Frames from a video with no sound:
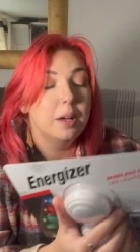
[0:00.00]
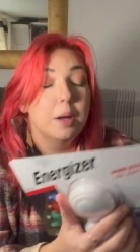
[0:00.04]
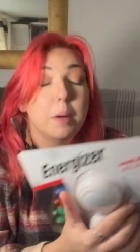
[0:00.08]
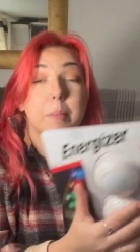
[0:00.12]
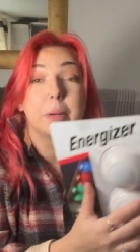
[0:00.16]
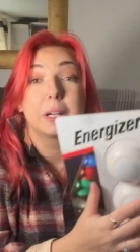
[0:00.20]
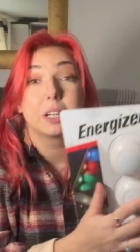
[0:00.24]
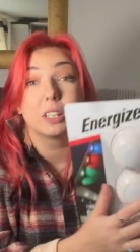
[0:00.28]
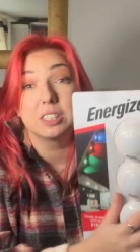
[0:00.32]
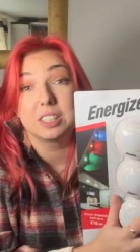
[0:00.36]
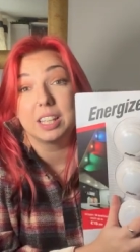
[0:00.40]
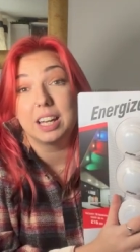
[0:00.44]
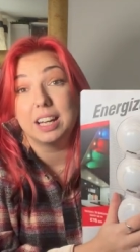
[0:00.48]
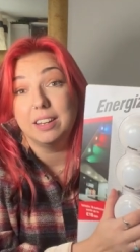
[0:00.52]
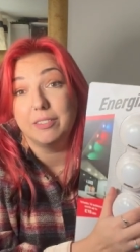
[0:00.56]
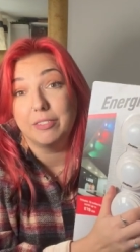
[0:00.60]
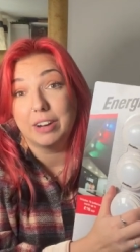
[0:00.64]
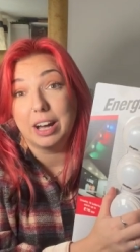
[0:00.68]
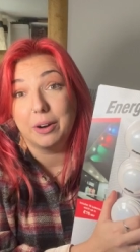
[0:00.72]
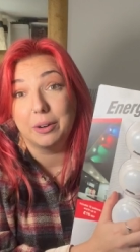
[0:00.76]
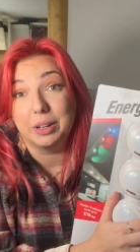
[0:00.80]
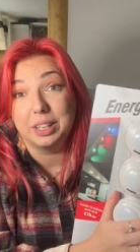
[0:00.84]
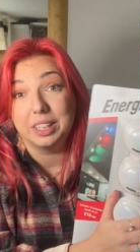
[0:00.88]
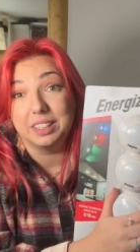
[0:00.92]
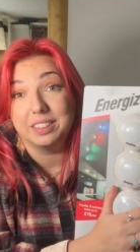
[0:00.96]
Because I live
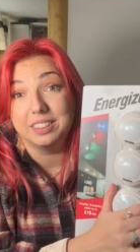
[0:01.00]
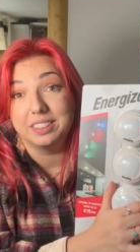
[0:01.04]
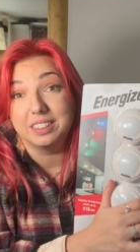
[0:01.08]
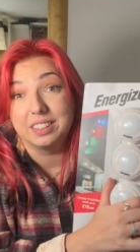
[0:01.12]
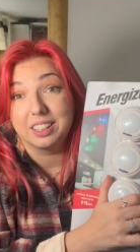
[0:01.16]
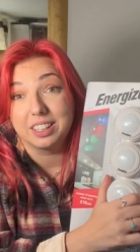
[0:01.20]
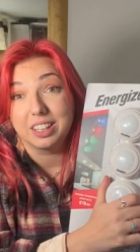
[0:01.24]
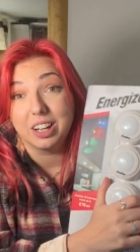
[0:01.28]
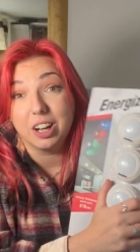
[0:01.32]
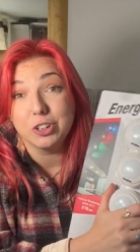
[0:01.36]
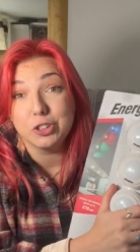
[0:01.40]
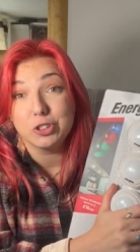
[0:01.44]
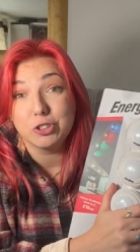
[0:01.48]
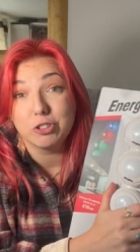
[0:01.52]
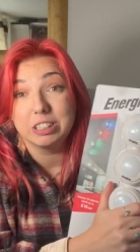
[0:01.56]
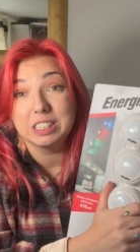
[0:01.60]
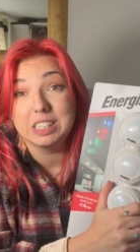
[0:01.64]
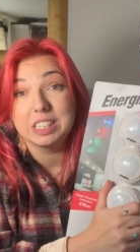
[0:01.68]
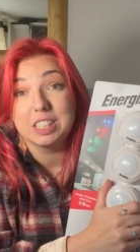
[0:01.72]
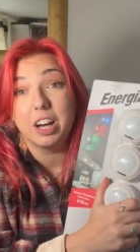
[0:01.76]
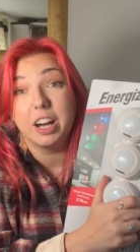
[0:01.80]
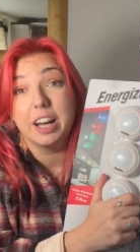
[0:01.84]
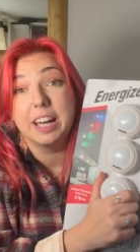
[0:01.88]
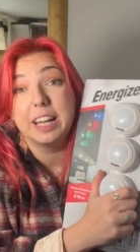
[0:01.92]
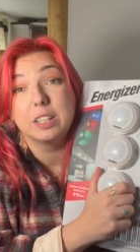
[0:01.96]
out in the
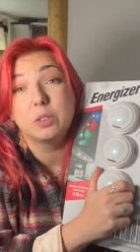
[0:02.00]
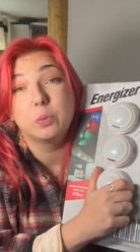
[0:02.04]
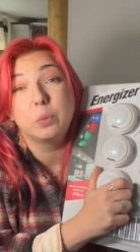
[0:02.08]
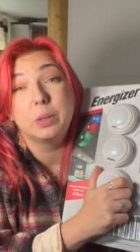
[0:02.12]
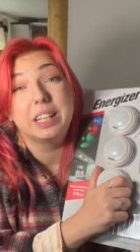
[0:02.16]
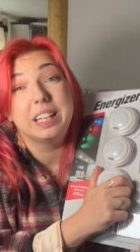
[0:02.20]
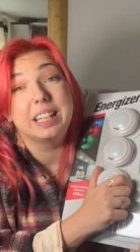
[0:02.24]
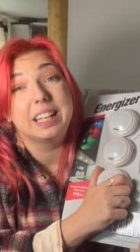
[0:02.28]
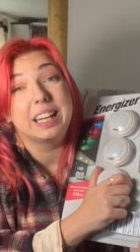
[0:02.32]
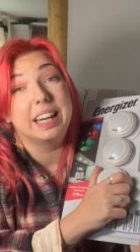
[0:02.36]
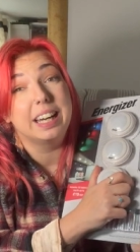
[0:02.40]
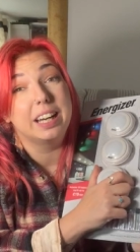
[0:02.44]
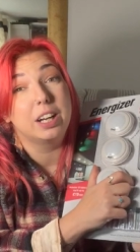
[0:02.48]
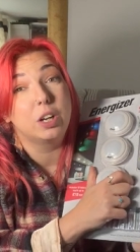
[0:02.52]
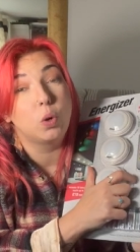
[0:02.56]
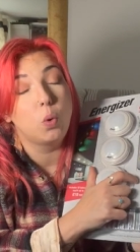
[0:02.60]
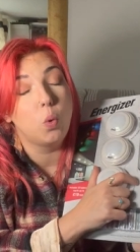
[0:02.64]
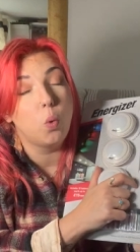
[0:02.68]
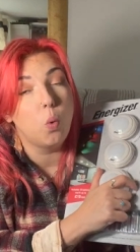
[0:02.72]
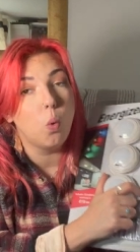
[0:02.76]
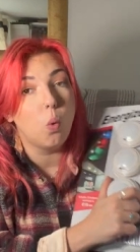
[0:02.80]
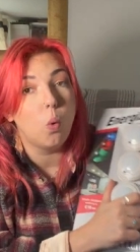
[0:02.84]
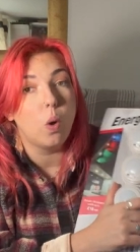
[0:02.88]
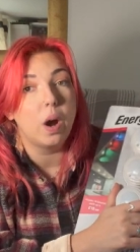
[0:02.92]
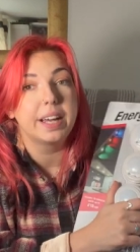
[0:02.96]
countryside, we get
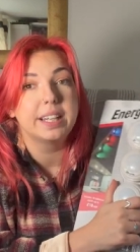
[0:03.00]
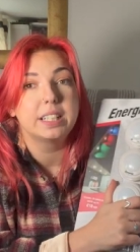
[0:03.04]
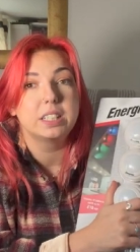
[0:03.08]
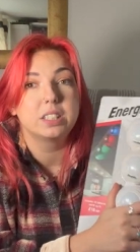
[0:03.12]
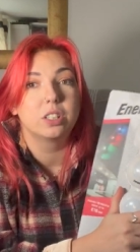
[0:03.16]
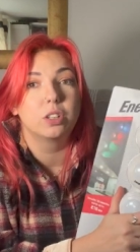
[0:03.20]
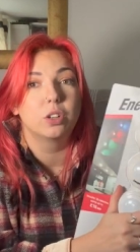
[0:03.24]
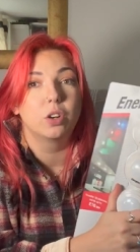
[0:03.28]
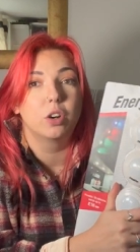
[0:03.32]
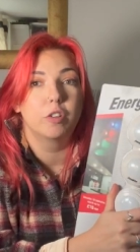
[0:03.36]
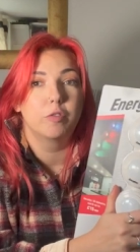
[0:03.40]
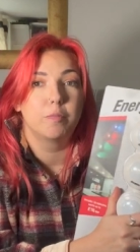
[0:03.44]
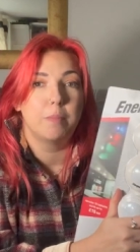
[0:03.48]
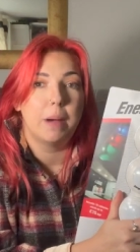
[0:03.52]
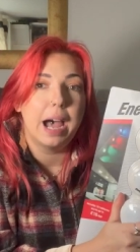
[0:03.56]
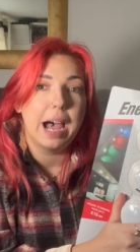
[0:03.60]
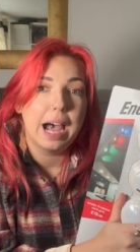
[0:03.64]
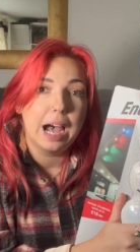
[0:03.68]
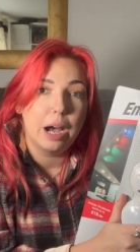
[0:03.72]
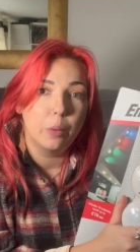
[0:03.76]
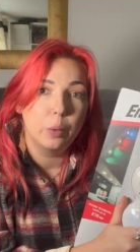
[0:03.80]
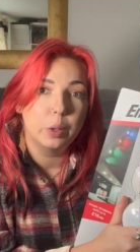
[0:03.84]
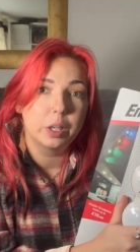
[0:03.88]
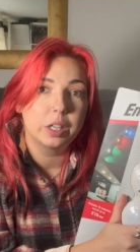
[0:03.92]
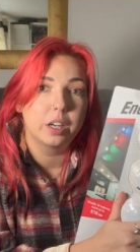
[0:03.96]
quite a lot of
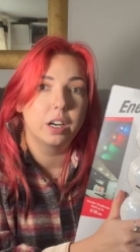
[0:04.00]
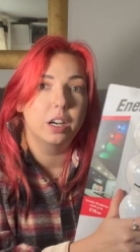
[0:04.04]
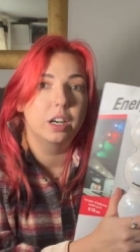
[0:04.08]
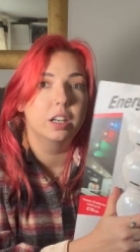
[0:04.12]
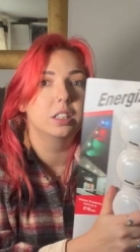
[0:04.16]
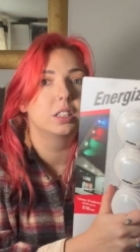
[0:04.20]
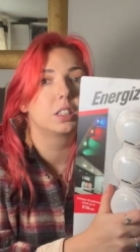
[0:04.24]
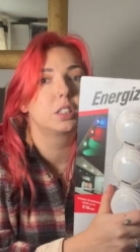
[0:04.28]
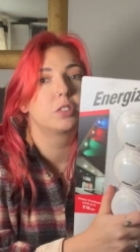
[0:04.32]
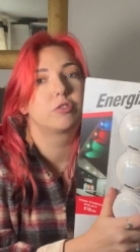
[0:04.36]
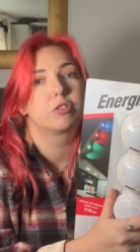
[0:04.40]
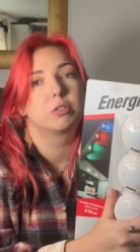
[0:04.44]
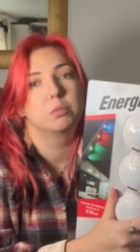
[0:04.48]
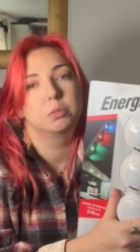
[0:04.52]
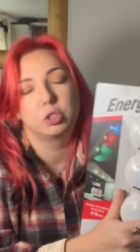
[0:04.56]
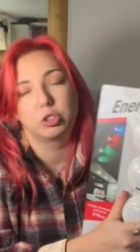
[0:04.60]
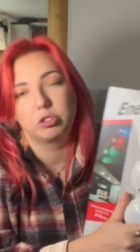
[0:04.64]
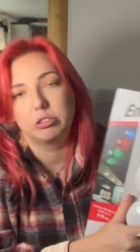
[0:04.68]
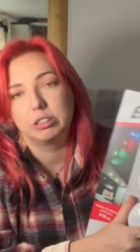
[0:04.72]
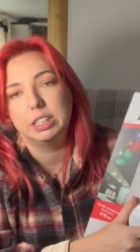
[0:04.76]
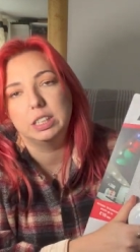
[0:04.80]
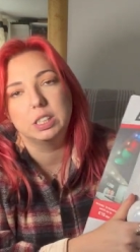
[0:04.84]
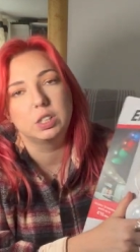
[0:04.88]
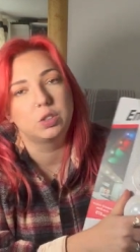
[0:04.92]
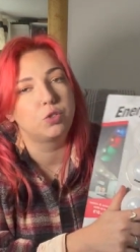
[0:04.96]
power cuts from
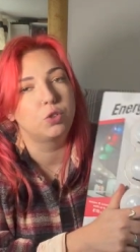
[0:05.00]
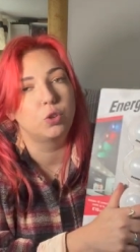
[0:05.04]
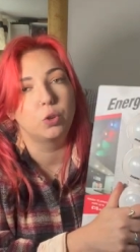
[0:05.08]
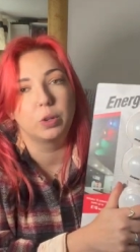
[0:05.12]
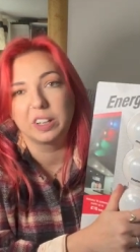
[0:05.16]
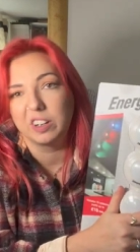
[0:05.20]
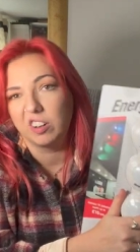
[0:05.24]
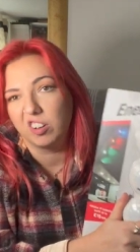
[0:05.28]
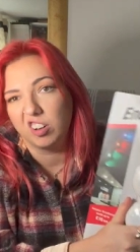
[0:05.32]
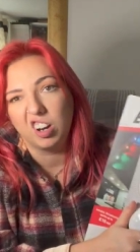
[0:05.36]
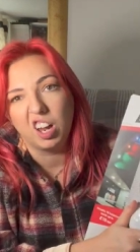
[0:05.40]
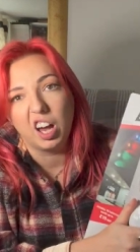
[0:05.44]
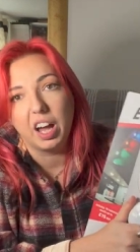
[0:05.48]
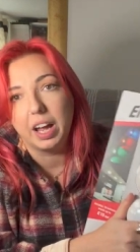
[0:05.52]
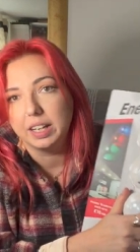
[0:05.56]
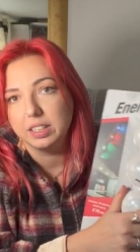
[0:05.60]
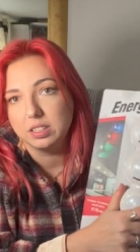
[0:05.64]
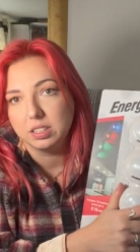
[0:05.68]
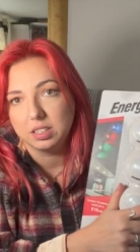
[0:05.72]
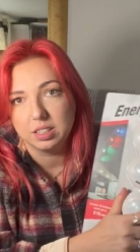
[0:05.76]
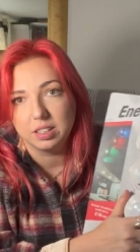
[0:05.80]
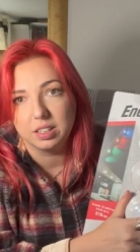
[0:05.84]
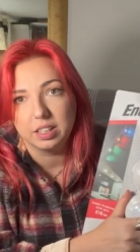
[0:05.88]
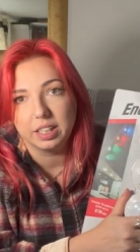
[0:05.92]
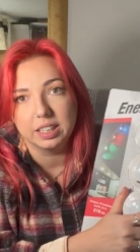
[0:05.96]
trees falling on
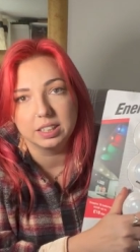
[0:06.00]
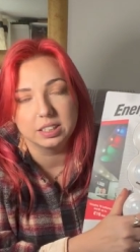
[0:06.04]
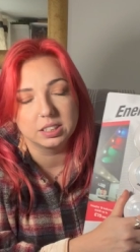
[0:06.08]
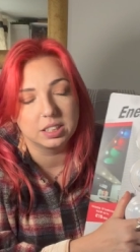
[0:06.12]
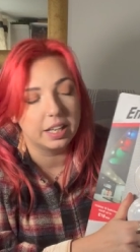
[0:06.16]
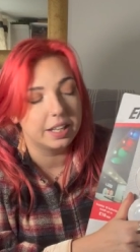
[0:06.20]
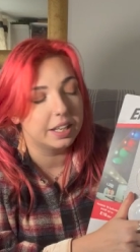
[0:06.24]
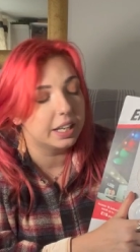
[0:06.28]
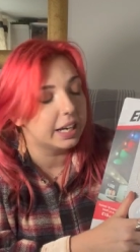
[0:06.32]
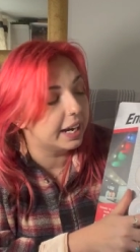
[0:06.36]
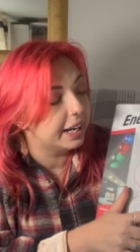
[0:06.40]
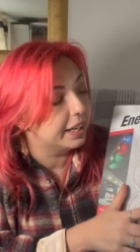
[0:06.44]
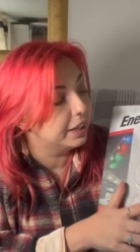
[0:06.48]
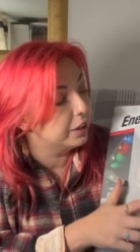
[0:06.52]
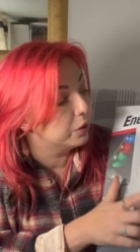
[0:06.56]
limes and things like that in the